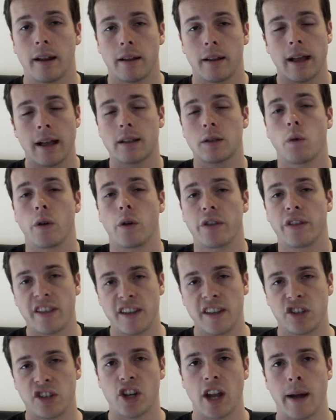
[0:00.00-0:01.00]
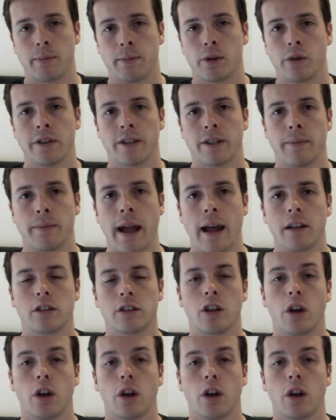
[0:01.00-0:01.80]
And that's what this chapter is about.